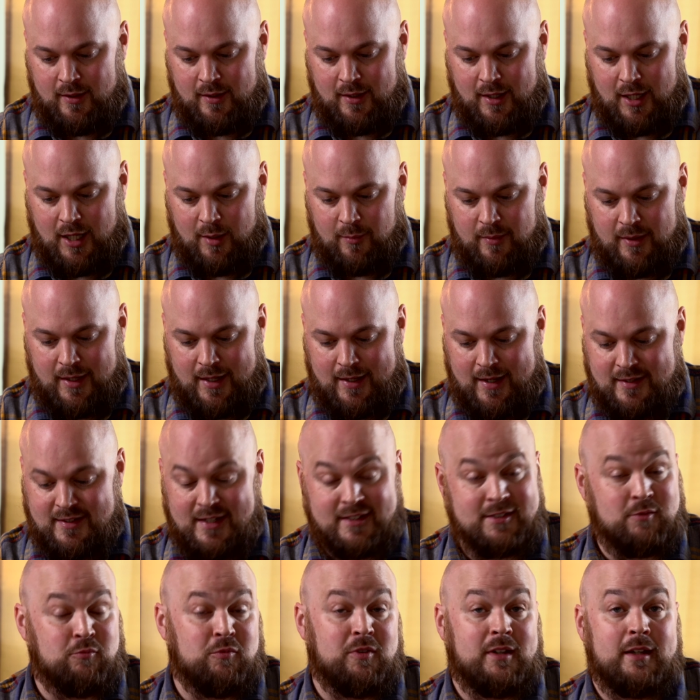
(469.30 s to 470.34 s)
and it
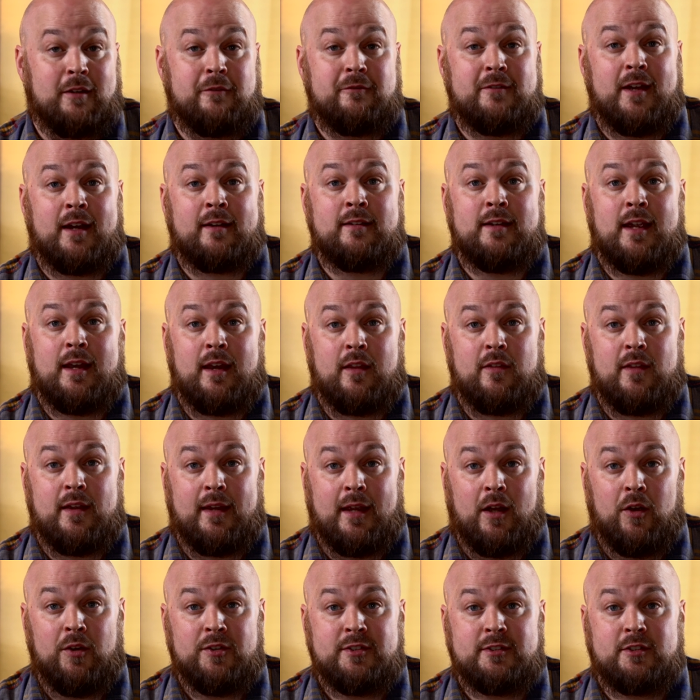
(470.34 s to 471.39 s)
doesn't really affect anything
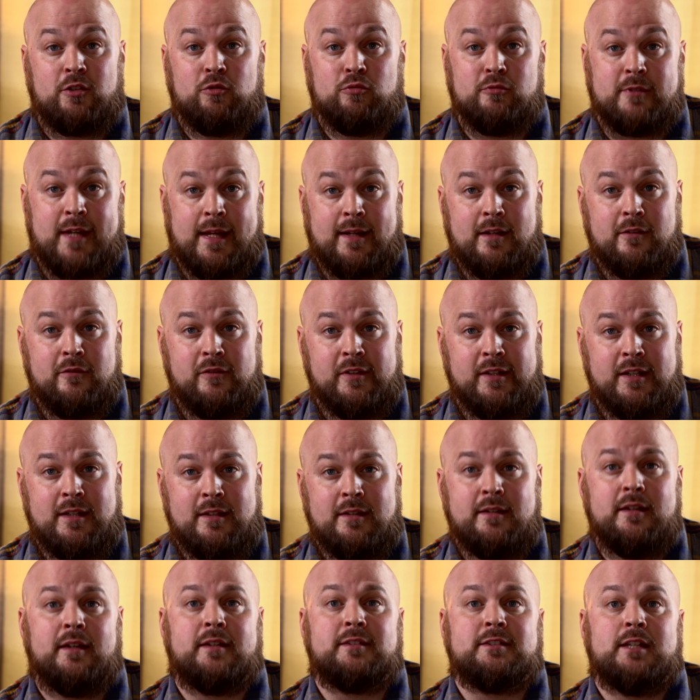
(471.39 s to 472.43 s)
else
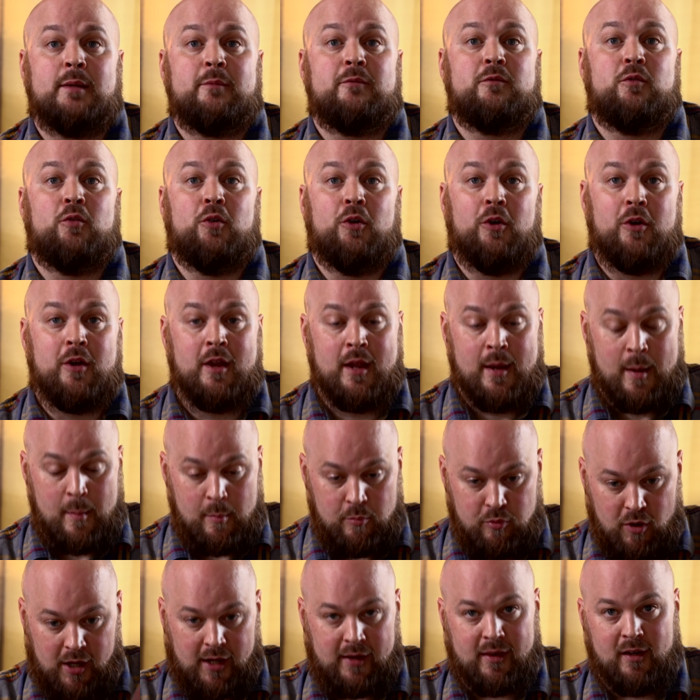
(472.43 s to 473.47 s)
creatively except for
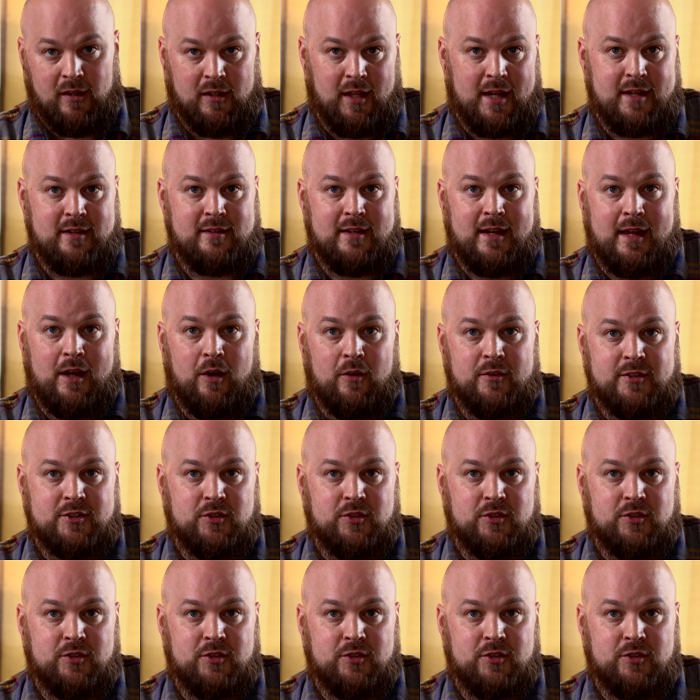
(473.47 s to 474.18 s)
bringing the light down.